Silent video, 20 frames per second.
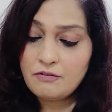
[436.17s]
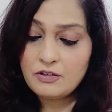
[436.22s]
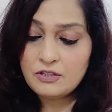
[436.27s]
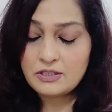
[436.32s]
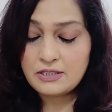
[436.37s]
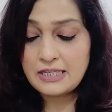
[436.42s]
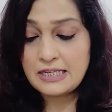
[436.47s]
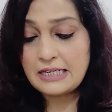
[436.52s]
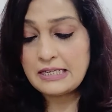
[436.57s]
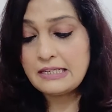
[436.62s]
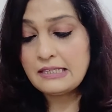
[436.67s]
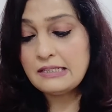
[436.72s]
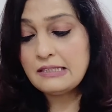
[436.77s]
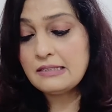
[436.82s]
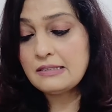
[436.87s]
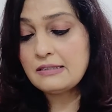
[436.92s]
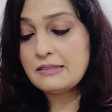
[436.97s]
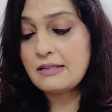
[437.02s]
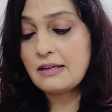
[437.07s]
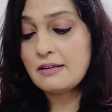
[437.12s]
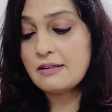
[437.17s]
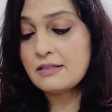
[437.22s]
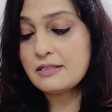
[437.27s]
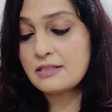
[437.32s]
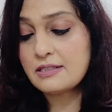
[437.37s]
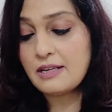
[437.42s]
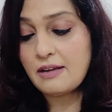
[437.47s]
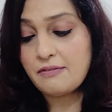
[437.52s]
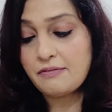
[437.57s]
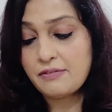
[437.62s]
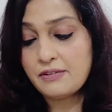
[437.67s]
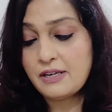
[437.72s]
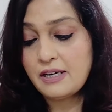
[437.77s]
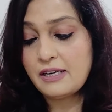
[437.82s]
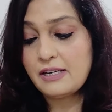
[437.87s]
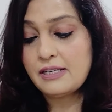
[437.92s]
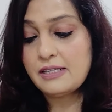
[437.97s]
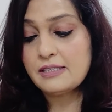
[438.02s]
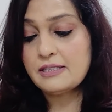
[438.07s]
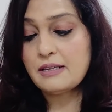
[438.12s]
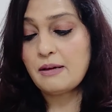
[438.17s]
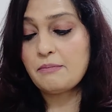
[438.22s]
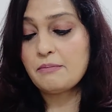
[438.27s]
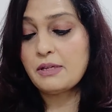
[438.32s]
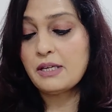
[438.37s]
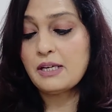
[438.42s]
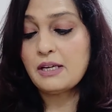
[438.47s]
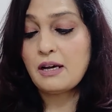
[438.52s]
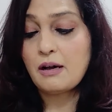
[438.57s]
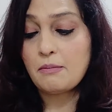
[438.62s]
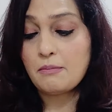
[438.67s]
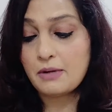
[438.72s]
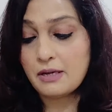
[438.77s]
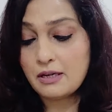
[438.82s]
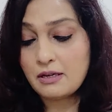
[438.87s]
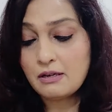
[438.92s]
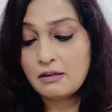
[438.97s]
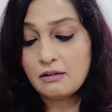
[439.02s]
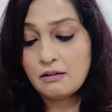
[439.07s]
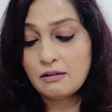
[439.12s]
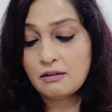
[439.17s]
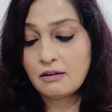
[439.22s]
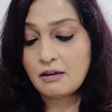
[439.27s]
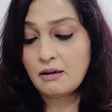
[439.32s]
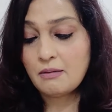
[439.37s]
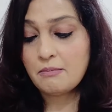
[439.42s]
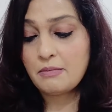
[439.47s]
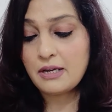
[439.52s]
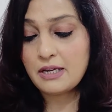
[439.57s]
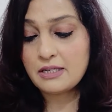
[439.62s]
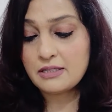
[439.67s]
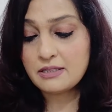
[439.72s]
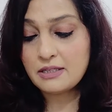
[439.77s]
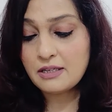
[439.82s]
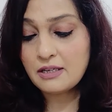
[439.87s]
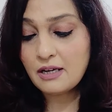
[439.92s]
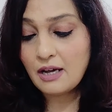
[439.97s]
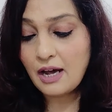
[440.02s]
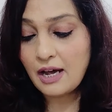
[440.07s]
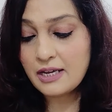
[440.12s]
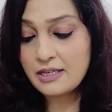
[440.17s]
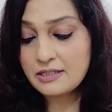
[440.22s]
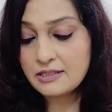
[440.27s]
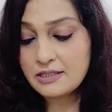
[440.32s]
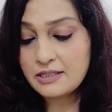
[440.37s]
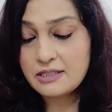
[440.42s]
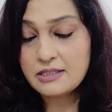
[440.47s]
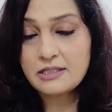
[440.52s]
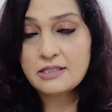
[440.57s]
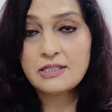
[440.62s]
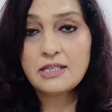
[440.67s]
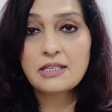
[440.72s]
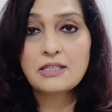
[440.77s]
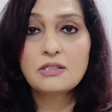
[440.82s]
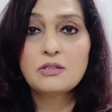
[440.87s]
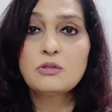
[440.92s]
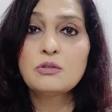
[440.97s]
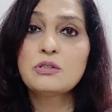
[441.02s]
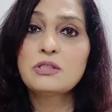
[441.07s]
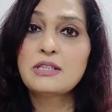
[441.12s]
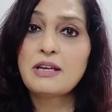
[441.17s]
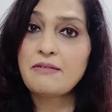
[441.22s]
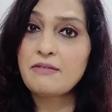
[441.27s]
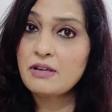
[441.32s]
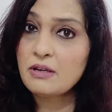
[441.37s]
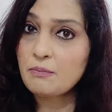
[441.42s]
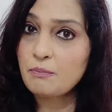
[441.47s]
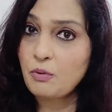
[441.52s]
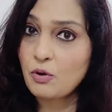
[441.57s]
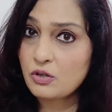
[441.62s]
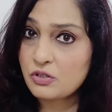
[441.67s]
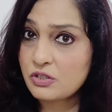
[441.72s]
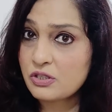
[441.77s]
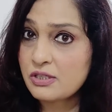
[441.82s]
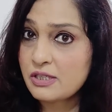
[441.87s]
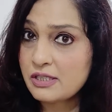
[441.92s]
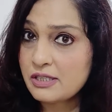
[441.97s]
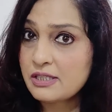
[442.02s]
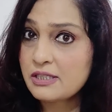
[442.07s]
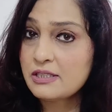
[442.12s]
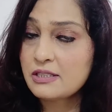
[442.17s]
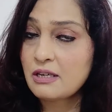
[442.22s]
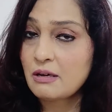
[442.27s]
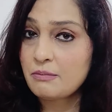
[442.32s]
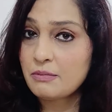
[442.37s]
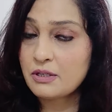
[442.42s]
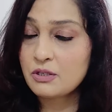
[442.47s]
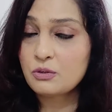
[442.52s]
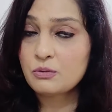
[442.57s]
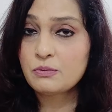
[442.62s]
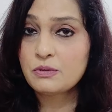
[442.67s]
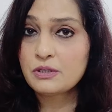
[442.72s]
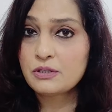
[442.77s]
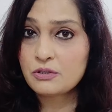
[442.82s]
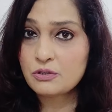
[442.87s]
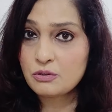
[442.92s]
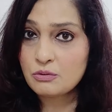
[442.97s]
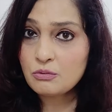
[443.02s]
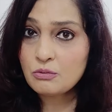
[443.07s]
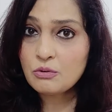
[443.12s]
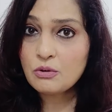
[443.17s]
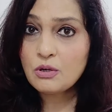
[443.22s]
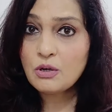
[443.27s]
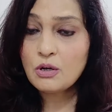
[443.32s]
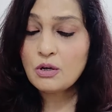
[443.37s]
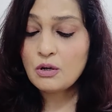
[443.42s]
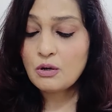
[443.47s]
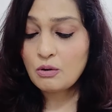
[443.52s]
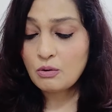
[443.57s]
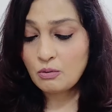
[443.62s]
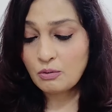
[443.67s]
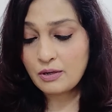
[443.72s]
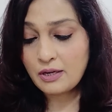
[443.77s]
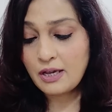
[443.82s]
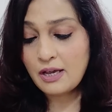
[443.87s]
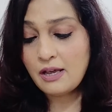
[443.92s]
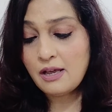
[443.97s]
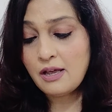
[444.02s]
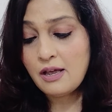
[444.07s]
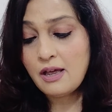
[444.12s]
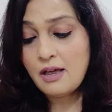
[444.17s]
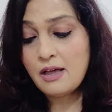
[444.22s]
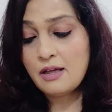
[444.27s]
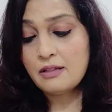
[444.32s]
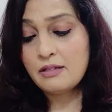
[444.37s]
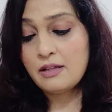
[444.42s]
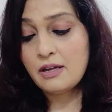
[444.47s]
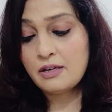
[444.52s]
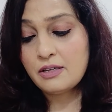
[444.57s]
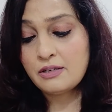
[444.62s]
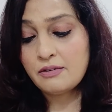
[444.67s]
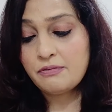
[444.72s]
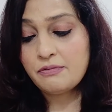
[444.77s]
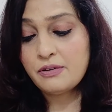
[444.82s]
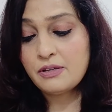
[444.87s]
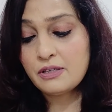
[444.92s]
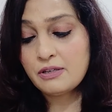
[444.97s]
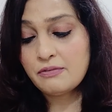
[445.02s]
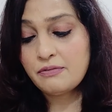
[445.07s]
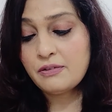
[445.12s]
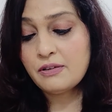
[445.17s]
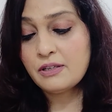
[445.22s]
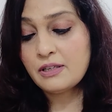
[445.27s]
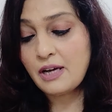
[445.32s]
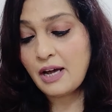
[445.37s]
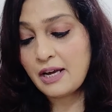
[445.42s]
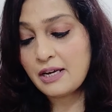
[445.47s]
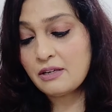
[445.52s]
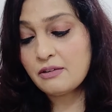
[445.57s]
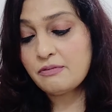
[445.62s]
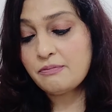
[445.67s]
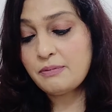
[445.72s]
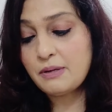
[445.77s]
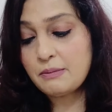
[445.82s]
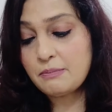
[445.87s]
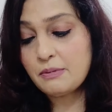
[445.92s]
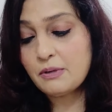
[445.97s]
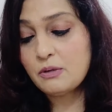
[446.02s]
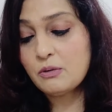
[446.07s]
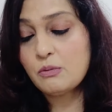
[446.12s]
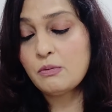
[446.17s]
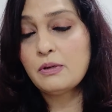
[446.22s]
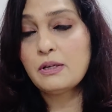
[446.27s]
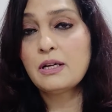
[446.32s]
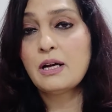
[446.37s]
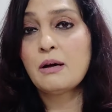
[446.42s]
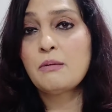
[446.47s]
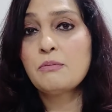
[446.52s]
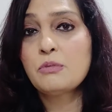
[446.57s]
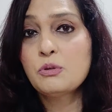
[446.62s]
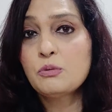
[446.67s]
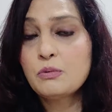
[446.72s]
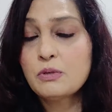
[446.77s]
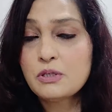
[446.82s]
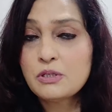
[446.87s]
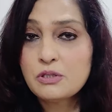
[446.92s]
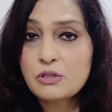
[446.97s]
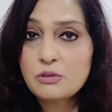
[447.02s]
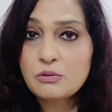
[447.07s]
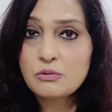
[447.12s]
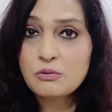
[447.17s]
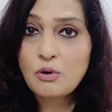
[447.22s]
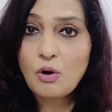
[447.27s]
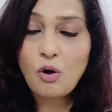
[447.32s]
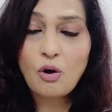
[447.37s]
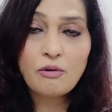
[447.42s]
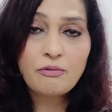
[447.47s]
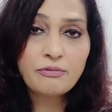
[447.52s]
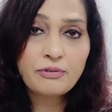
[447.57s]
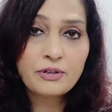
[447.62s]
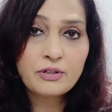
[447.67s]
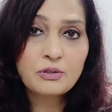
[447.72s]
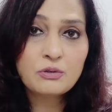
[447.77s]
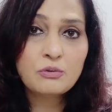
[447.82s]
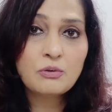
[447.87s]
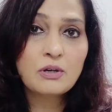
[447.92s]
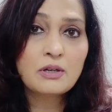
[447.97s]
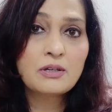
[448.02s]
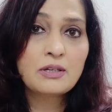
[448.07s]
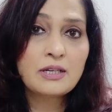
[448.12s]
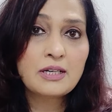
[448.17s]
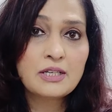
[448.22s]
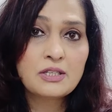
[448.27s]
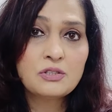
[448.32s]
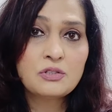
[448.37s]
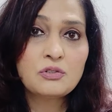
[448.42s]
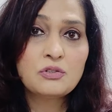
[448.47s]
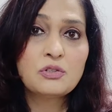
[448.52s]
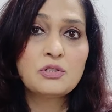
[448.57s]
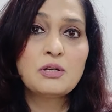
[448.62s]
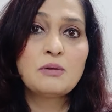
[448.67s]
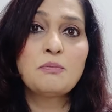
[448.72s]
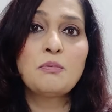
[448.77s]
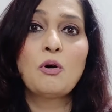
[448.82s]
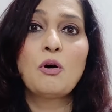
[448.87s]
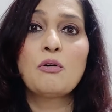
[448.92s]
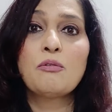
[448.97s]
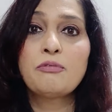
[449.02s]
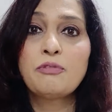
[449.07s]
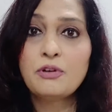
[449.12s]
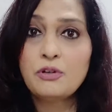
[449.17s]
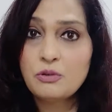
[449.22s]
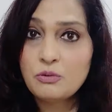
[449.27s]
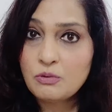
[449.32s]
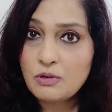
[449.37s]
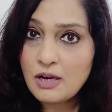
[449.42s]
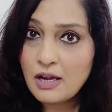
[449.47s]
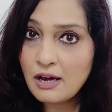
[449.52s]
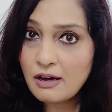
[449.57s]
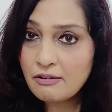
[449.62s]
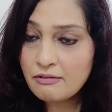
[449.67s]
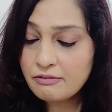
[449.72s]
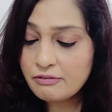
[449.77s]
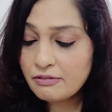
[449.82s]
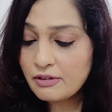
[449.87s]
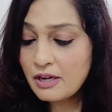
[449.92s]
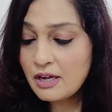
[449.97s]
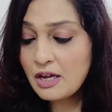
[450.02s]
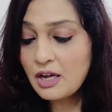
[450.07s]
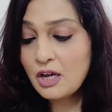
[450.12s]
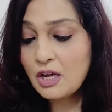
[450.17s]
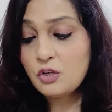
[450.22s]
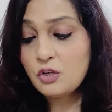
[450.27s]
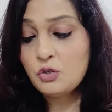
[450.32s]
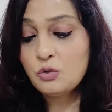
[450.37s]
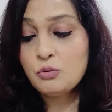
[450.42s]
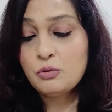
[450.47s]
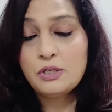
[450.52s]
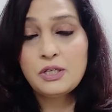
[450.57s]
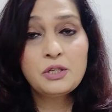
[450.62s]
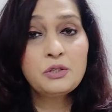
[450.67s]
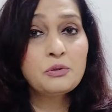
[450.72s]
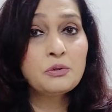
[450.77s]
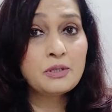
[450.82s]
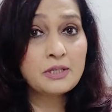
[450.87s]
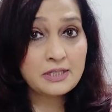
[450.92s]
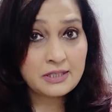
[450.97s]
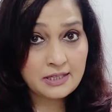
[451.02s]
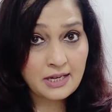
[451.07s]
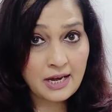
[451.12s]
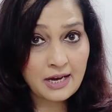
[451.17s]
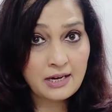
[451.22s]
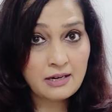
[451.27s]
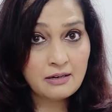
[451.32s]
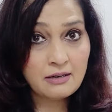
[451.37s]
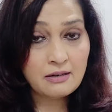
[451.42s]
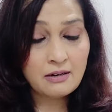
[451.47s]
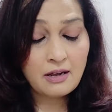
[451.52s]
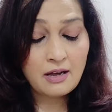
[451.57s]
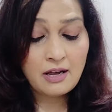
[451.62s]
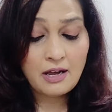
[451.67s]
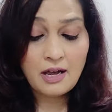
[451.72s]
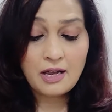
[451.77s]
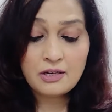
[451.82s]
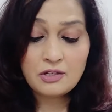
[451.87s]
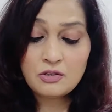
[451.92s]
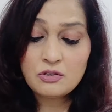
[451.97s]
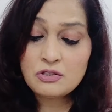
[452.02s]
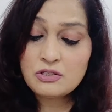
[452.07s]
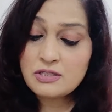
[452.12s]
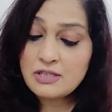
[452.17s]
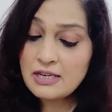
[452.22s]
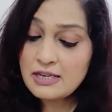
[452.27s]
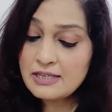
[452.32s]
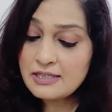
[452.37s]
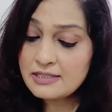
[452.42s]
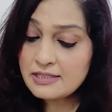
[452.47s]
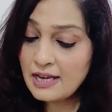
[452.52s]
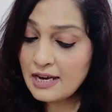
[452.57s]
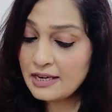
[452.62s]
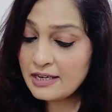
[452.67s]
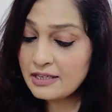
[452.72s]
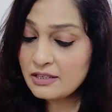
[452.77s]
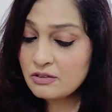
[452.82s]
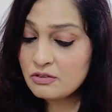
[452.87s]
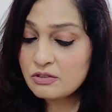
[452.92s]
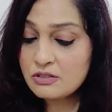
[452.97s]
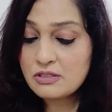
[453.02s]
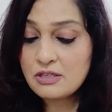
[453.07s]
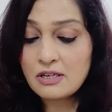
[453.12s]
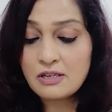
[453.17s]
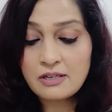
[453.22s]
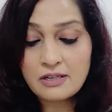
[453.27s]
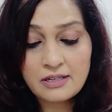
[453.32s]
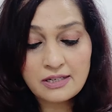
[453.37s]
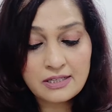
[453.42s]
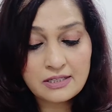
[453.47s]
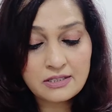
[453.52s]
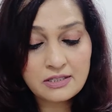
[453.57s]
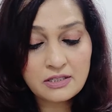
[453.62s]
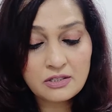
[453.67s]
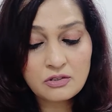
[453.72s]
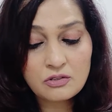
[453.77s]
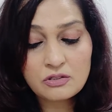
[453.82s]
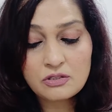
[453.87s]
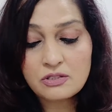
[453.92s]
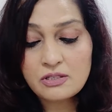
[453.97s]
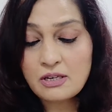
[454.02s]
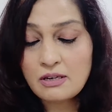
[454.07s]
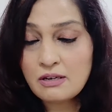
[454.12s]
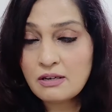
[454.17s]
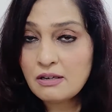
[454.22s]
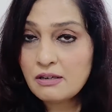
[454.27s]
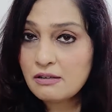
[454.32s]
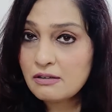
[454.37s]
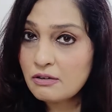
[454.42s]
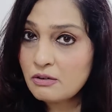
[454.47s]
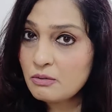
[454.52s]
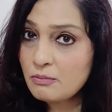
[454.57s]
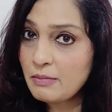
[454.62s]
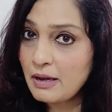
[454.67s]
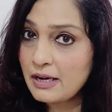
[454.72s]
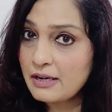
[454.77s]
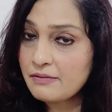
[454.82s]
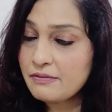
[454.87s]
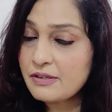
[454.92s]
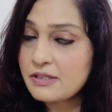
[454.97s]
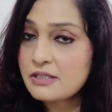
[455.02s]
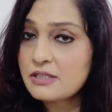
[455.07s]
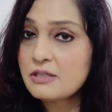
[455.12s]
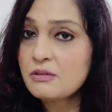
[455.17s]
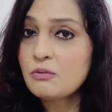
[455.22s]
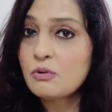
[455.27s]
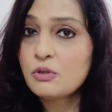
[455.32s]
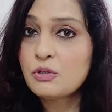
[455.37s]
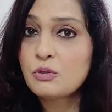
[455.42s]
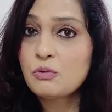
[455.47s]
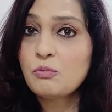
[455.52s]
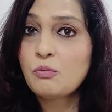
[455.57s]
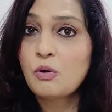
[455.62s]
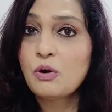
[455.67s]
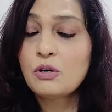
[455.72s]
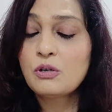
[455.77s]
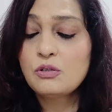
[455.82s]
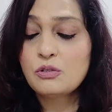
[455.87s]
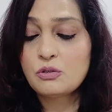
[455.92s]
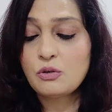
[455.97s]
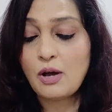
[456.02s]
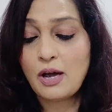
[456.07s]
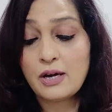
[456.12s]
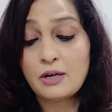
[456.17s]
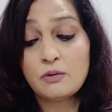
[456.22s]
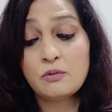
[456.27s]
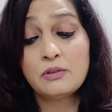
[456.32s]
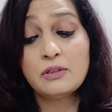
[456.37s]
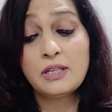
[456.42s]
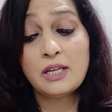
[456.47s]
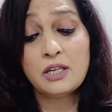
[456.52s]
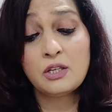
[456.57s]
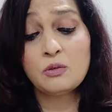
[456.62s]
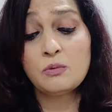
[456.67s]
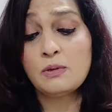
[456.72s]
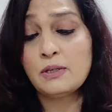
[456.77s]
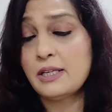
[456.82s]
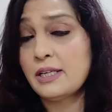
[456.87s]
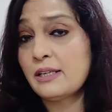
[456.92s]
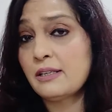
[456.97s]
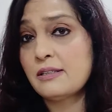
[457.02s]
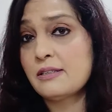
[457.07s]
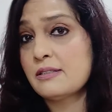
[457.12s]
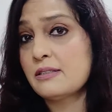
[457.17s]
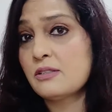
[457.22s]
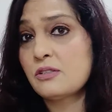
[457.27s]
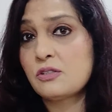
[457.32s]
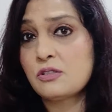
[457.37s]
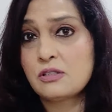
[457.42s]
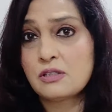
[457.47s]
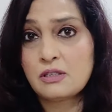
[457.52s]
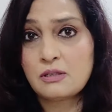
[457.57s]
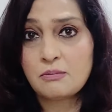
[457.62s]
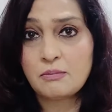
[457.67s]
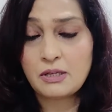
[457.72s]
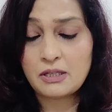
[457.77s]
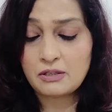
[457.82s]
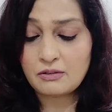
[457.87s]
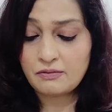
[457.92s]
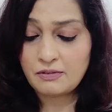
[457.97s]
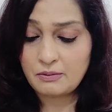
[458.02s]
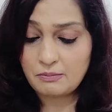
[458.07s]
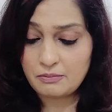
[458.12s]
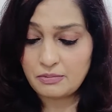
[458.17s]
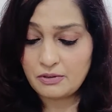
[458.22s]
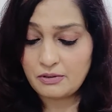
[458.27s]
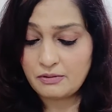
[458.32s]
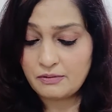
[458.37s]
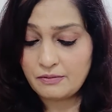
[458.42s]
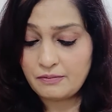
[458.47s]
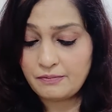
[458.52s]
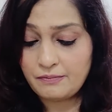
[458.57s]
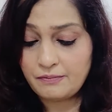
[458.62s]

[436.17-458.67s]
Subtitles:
For singles, there is definitely something coming. Amazing. I see 6 to 7 opportunities coming towards you. Okay. There are different kind of people who will come towards you, offer you a relationship, offer you love. You need to decide. And you're still deciding, you're still releasing, you're still, you know, manifesting what you want. So I don't think you will take a decision in the month of April.